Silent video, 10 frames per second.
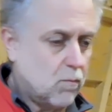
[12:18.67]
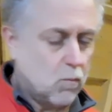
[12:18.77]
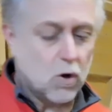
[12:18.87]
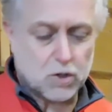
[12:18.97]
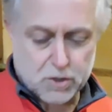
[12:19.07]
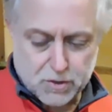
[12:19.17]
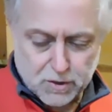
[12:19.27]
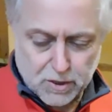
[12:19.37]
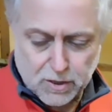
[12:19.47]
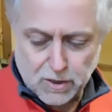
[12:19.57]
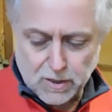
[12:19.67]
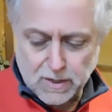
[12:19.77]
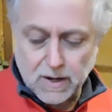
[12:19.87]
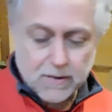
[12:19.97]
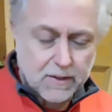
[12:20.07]
watched
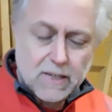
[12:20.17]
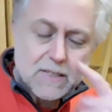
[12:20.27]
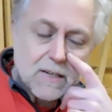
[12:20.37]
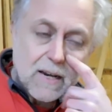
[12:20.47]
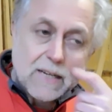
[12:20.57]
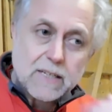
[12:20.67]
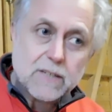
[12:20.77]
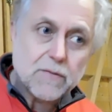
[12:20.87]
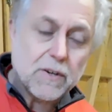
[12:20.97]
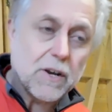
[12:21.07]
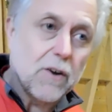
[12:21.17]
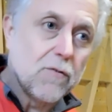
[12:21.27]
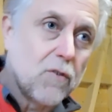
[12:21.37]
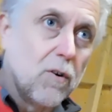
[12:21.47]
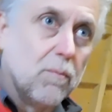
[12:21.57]
I think it's the latest video
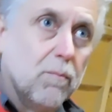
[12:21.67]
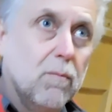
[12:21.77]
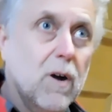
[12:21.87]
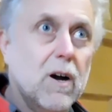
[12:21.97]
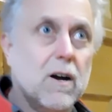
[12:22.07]
from